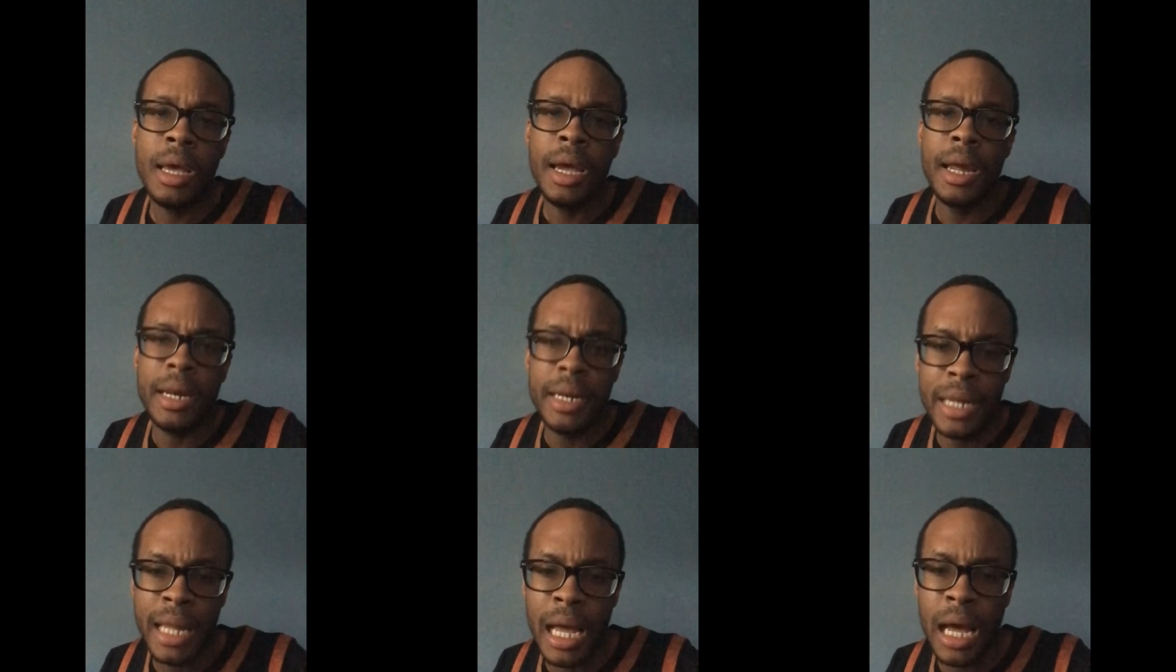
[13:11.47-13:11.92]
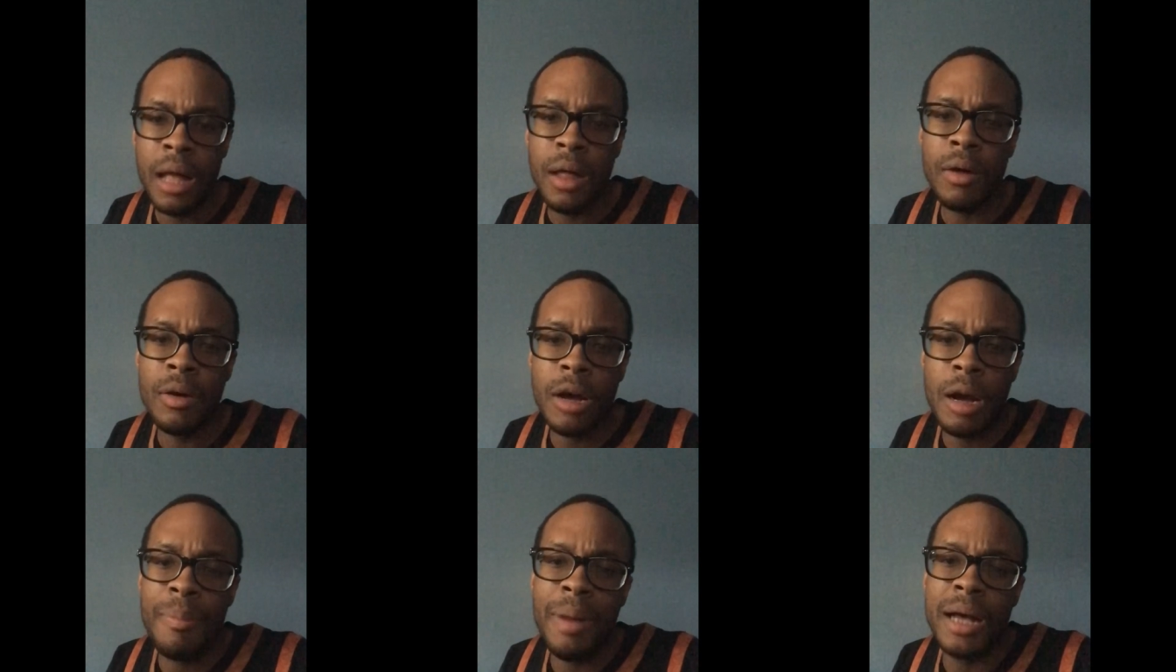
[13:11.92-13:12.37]

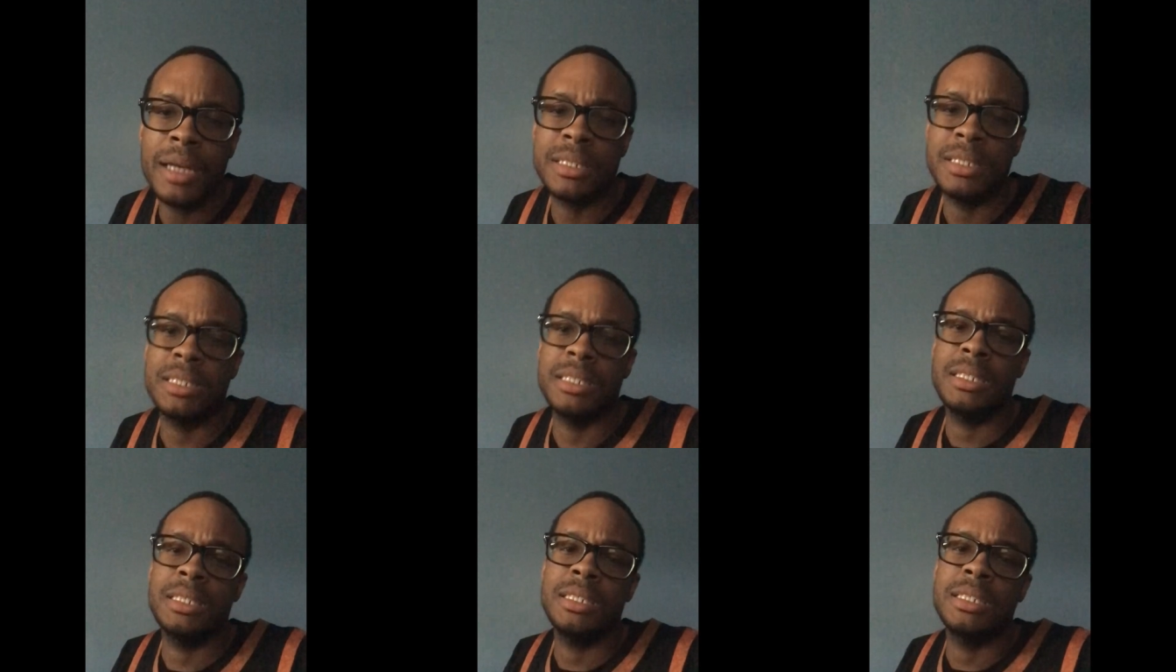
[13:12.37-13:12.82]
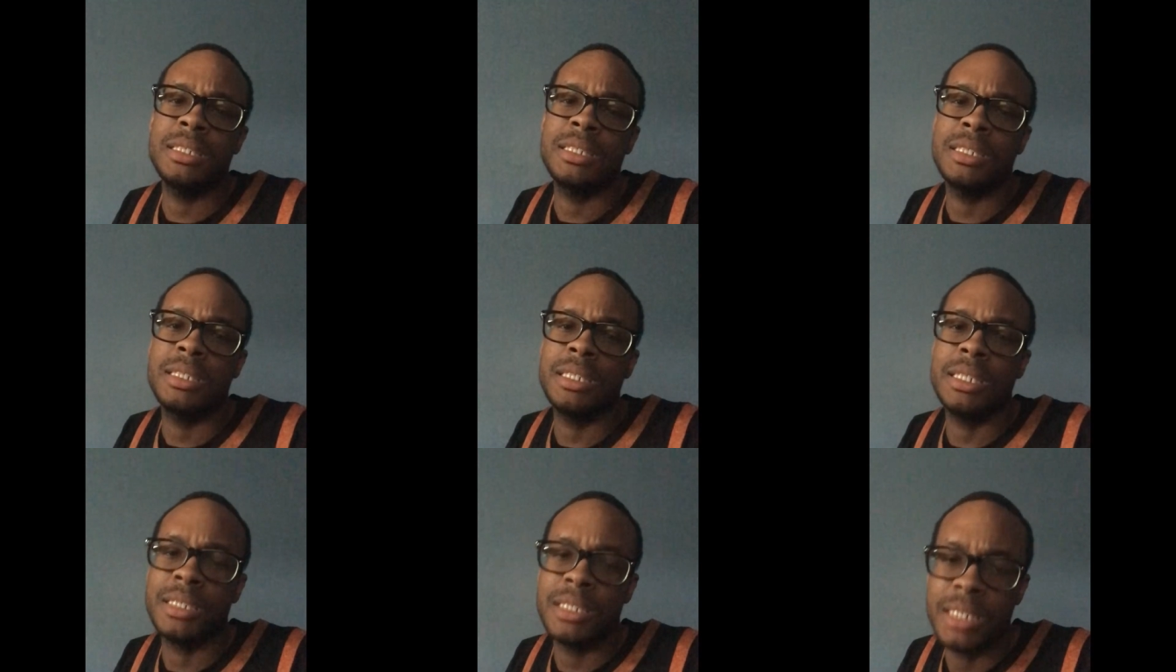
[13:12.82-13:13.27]
Now about
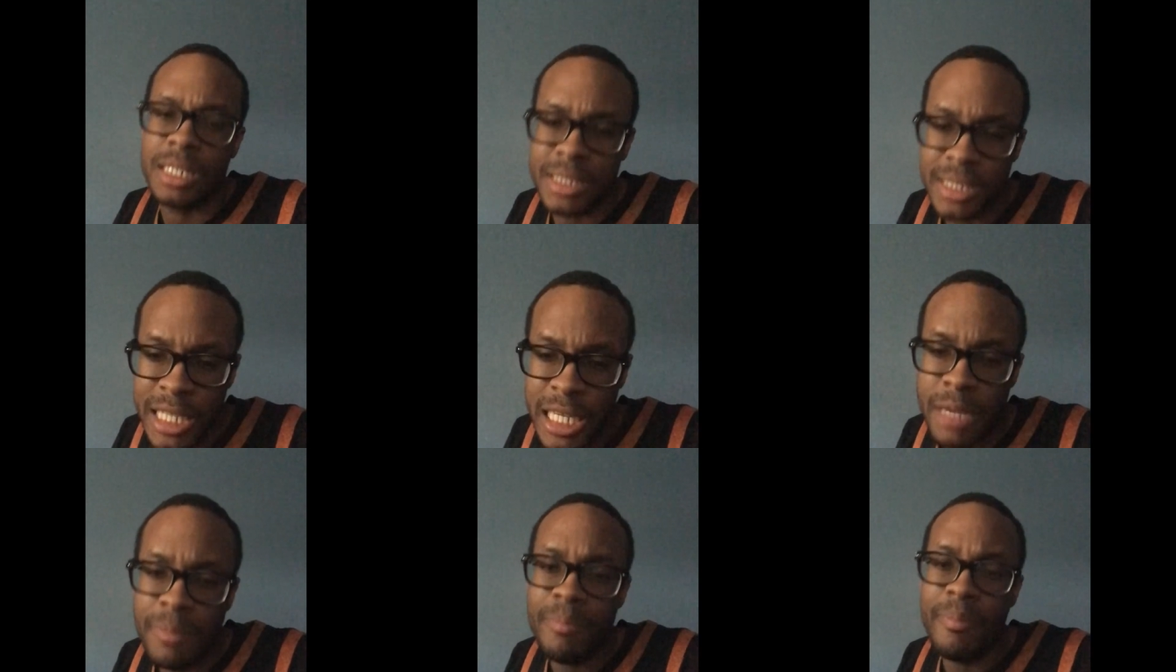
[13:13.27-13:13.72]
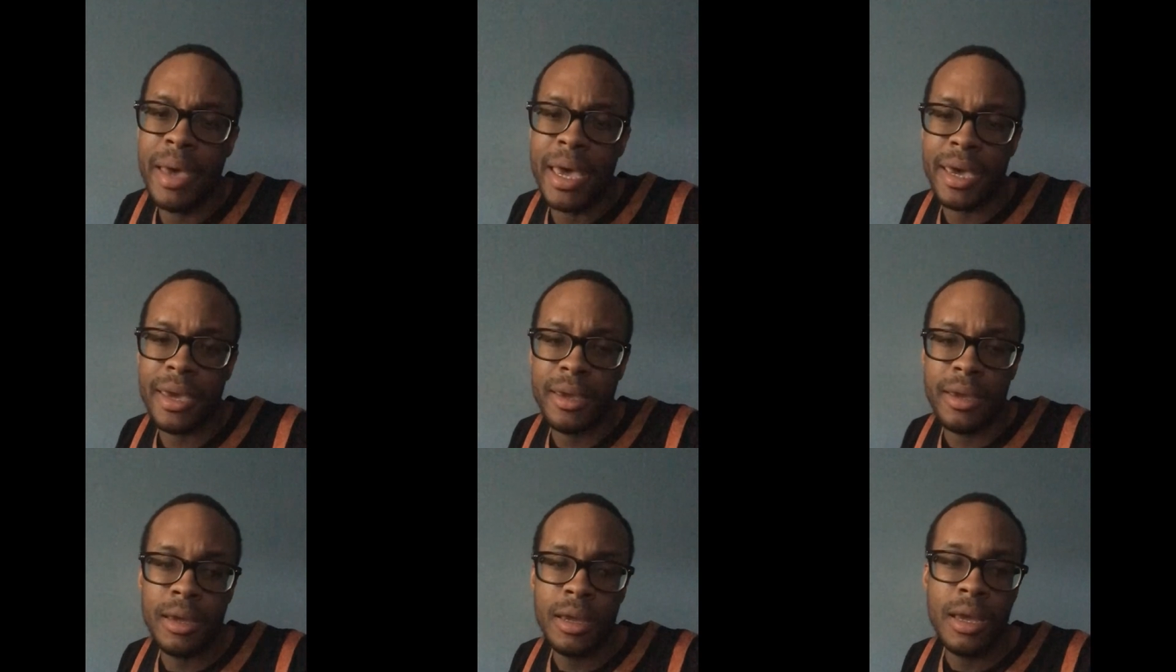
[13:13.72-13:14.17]
Sadiq
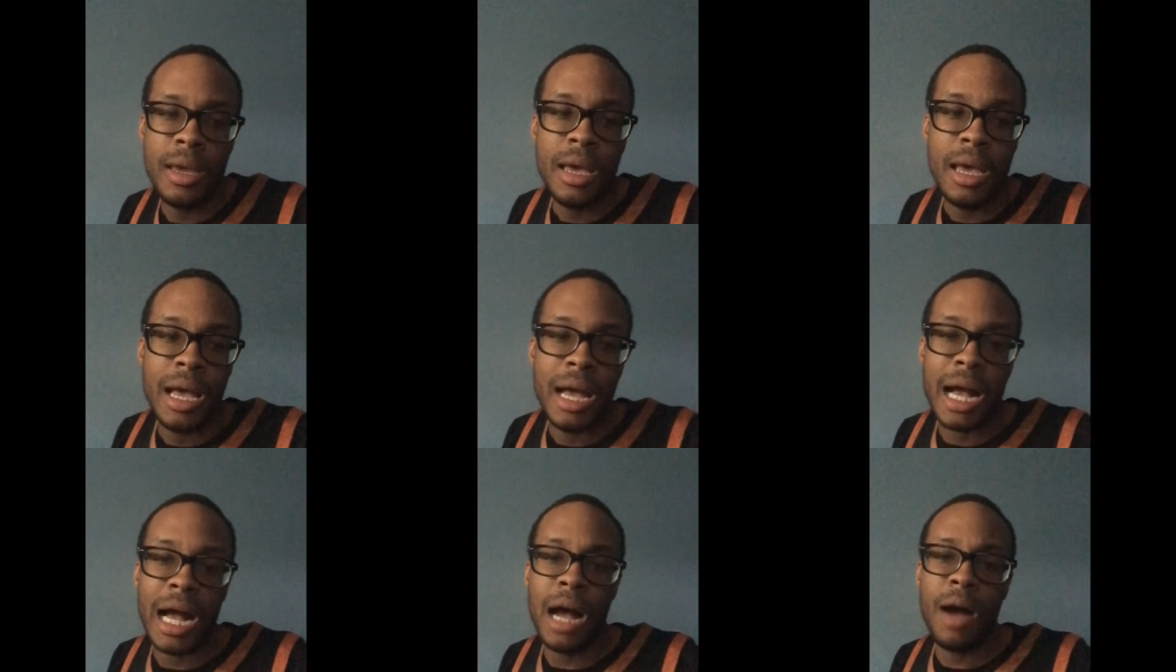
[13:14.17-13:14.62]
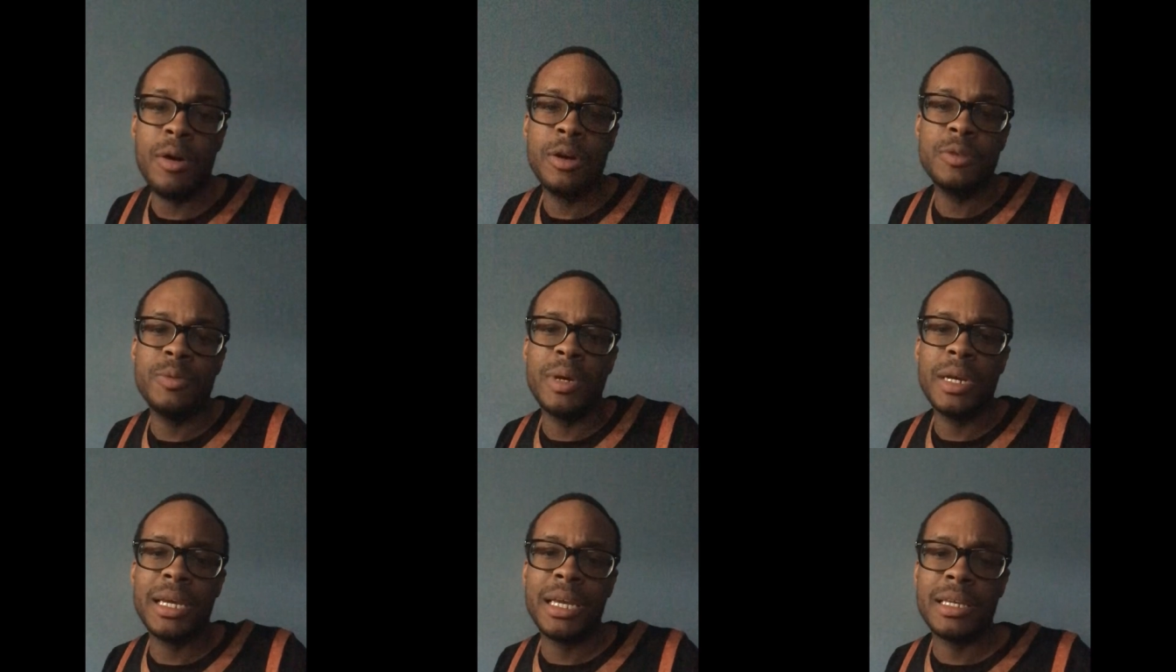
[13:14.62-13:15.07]
Bey, I was
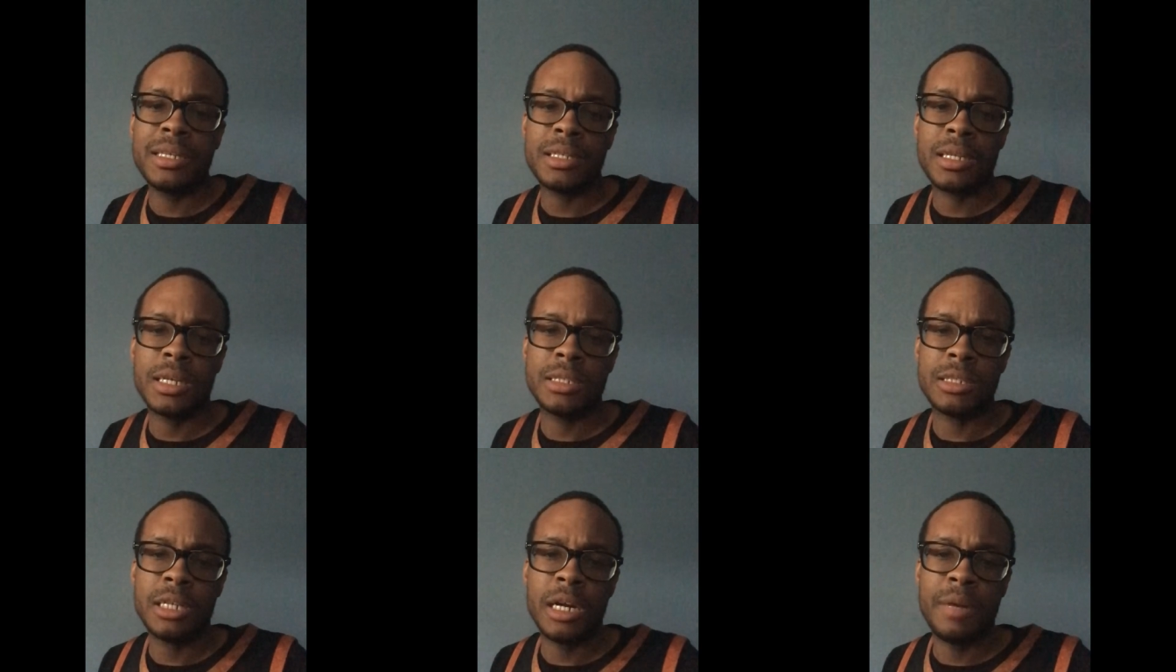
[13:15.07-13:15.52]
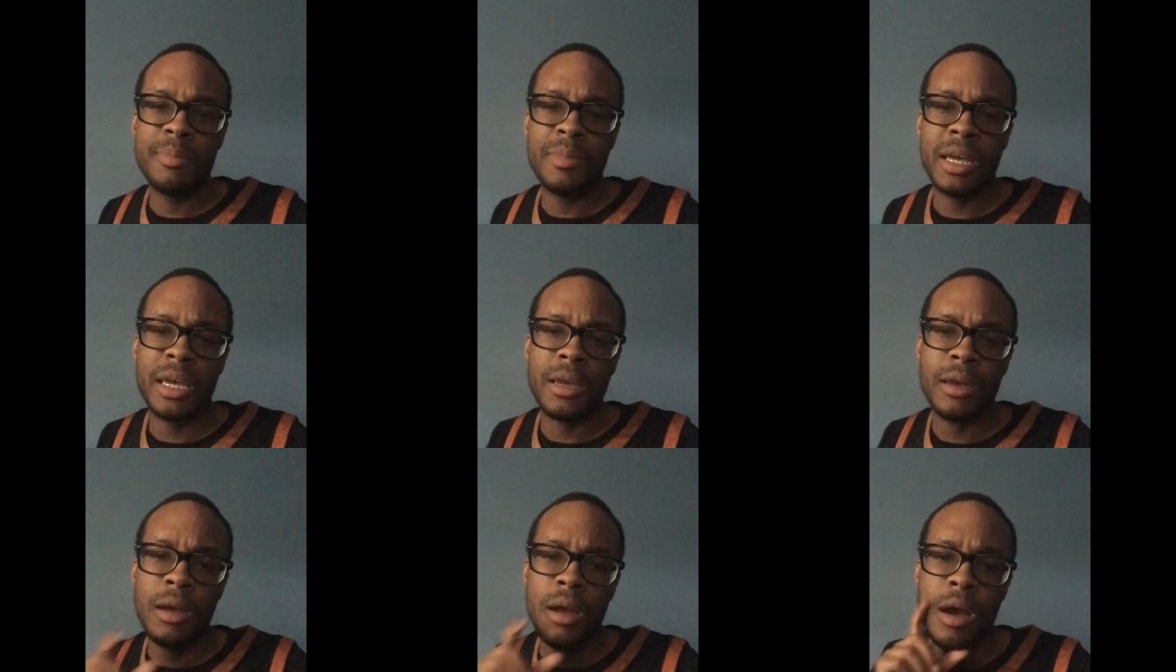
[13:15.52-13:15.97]
really concerned. I'm
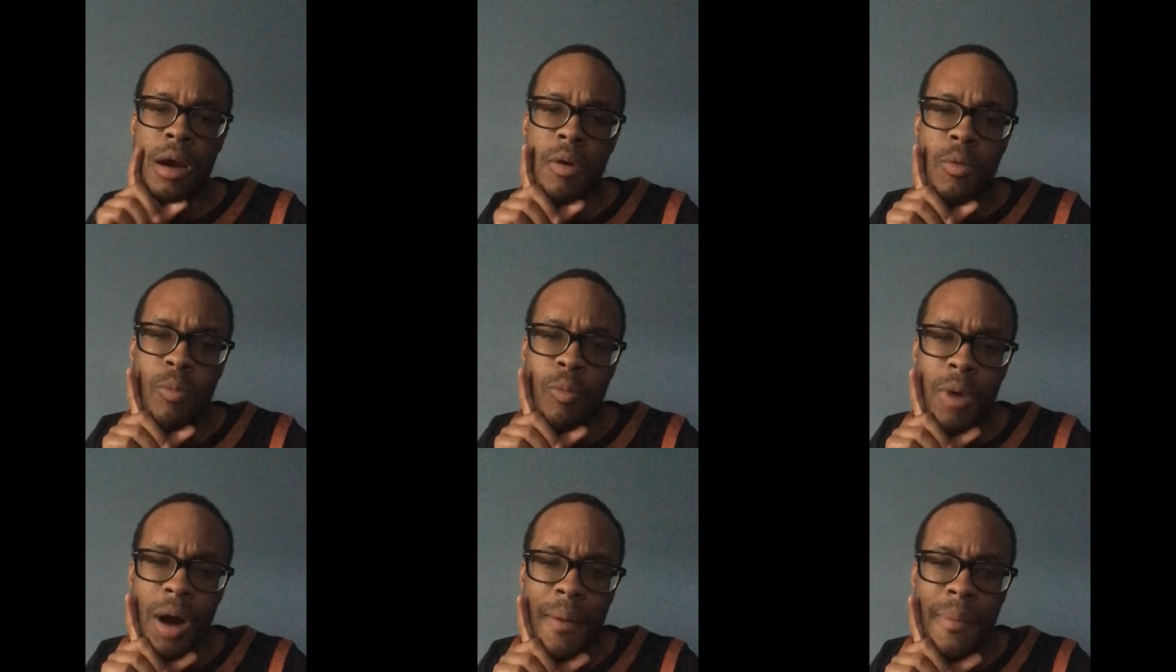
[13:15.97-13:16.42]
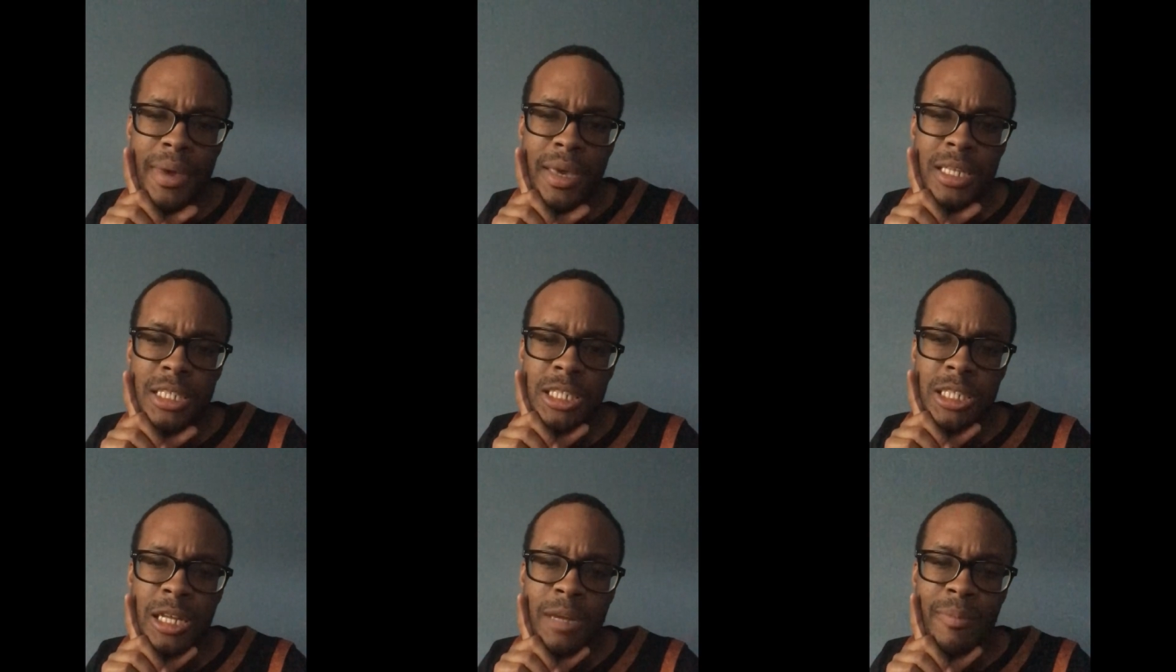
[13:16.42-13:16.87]
like, why did we get
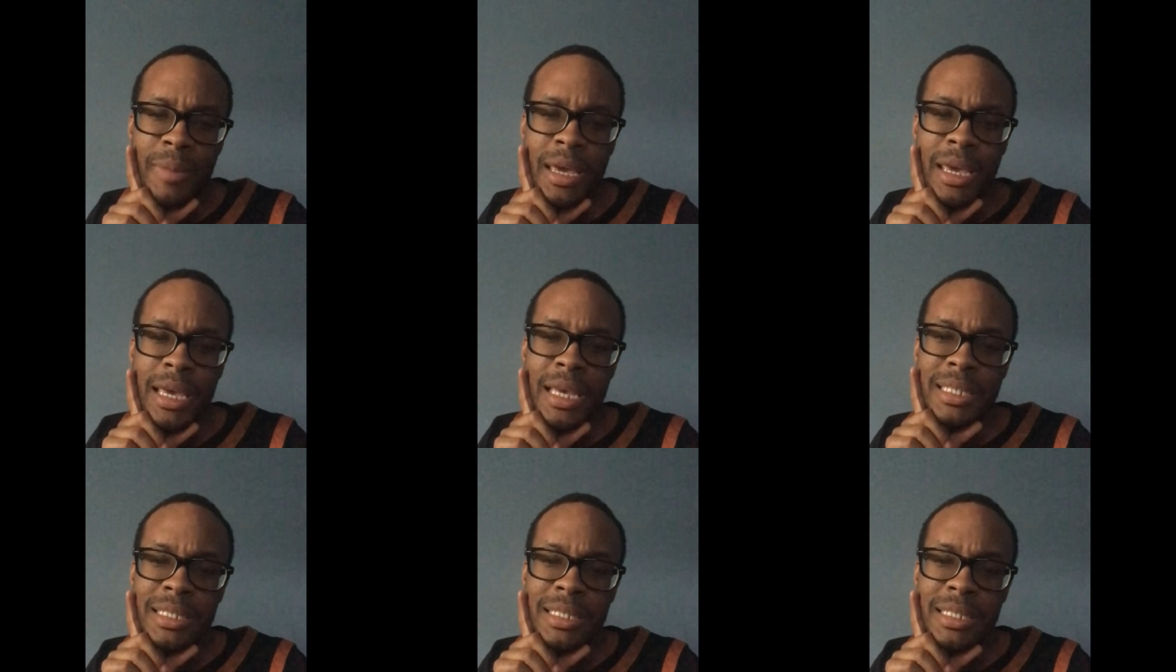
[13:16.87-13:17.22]
Sadiq Bey?